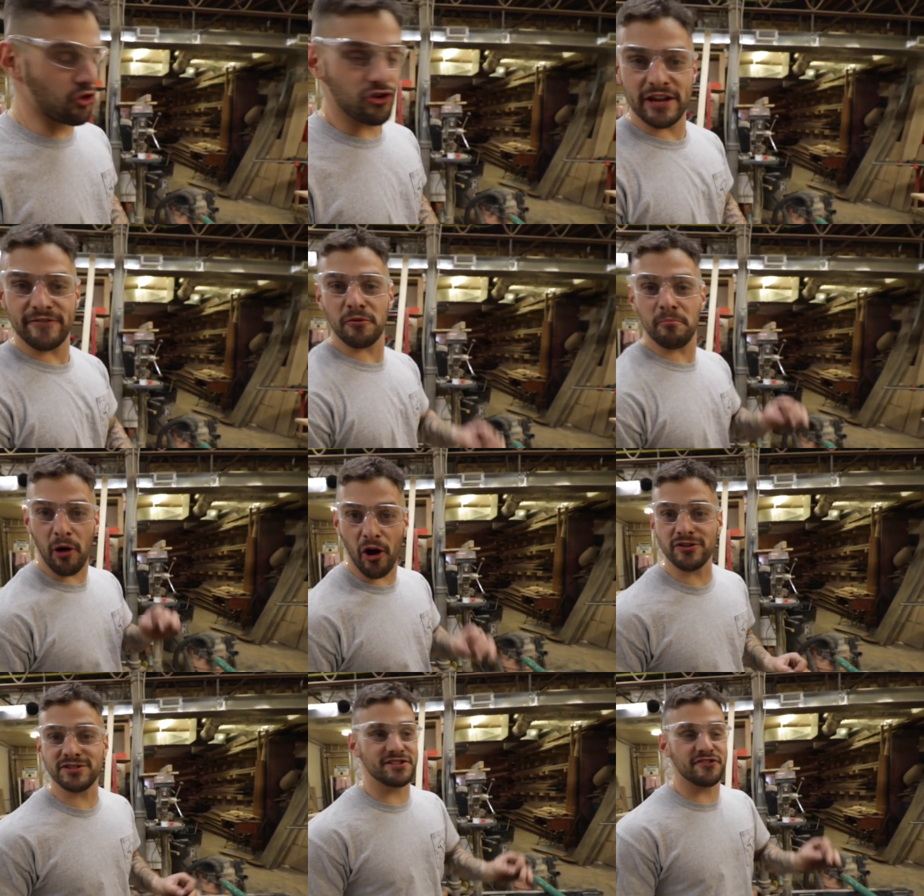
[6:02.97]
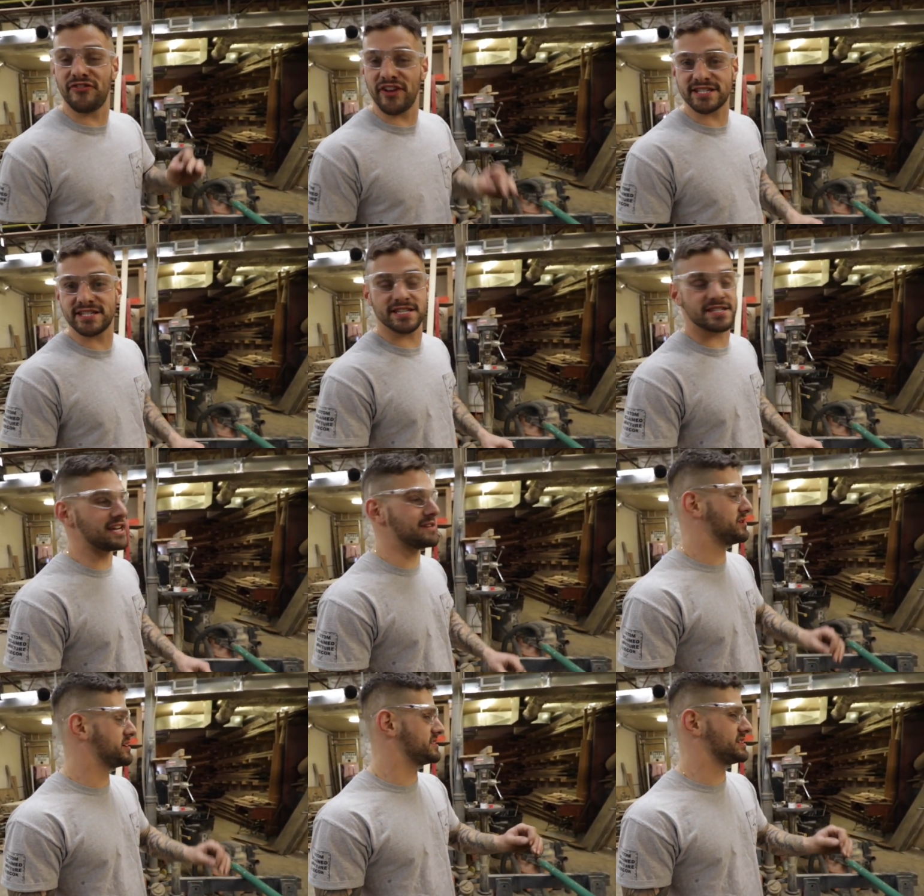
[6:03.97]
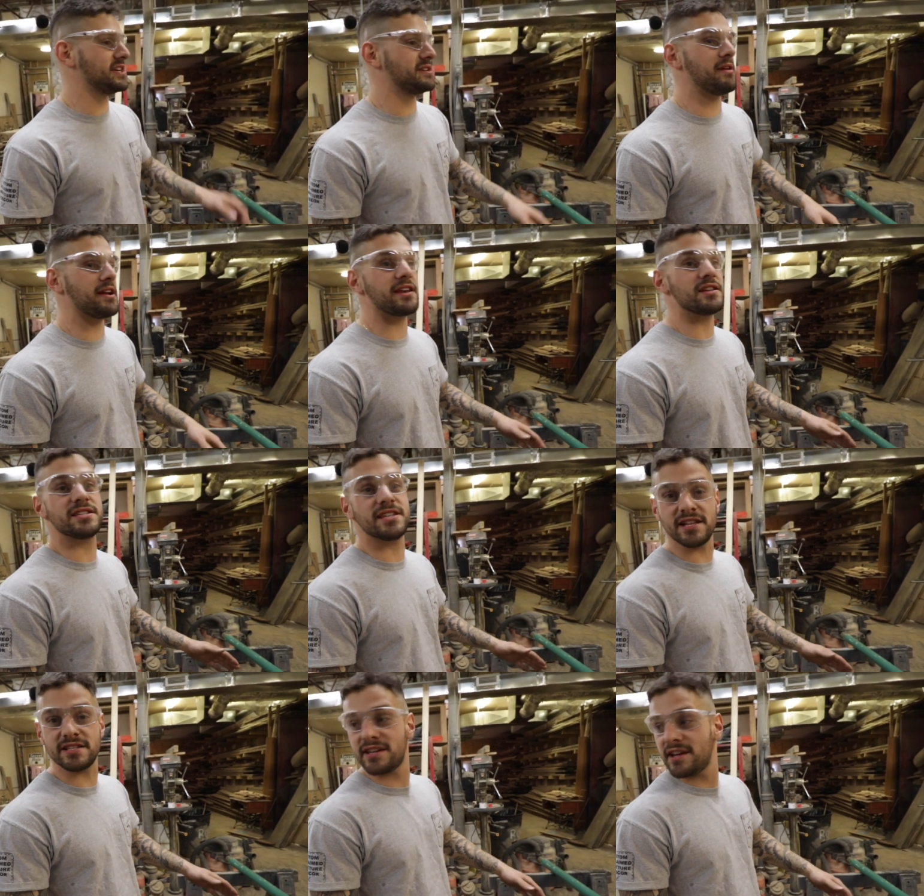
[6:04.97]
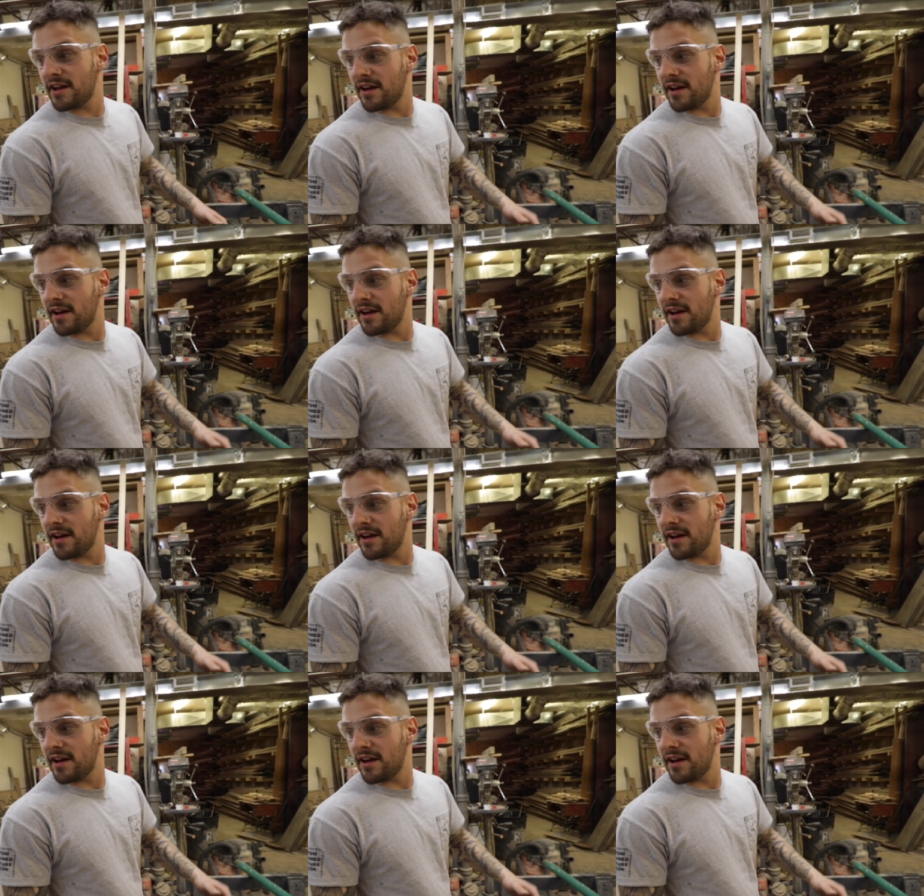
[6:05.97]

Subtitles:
looking for parts to fix this thing because it didn't make any sense.